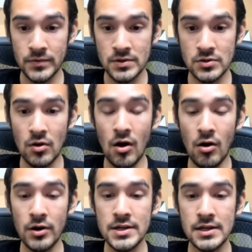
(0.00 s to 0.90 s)
So
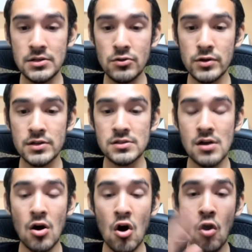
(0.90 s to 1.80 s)
all he can do is
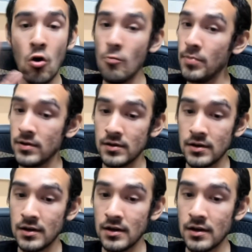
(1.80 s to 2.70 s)
hope
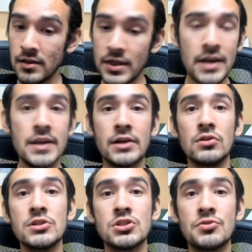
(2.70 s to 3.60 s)
that
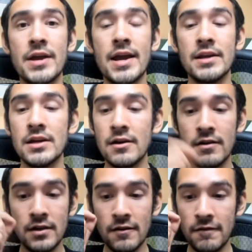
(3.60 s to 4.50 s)
Nicholas Tran
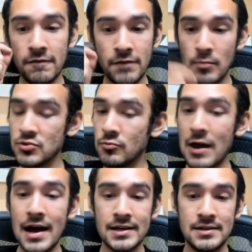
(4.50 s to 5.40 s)
fumbles the
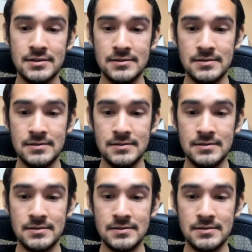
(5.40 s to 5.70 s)
rock.